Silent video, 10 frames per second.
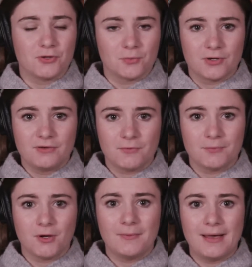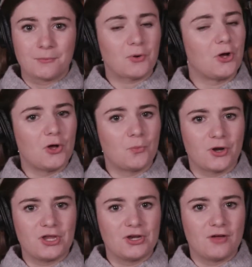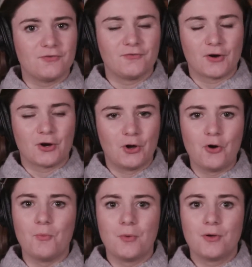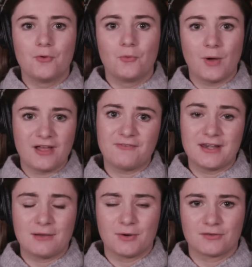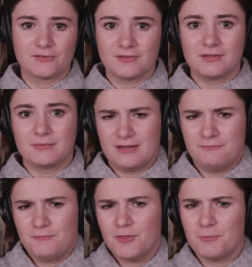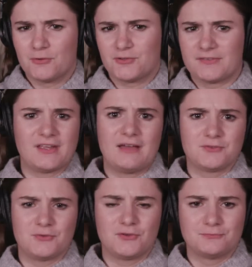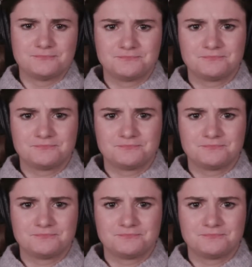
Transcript: you're working from home, and we're all working off of our home Wi Fi networks, for the most of us, I have to assume.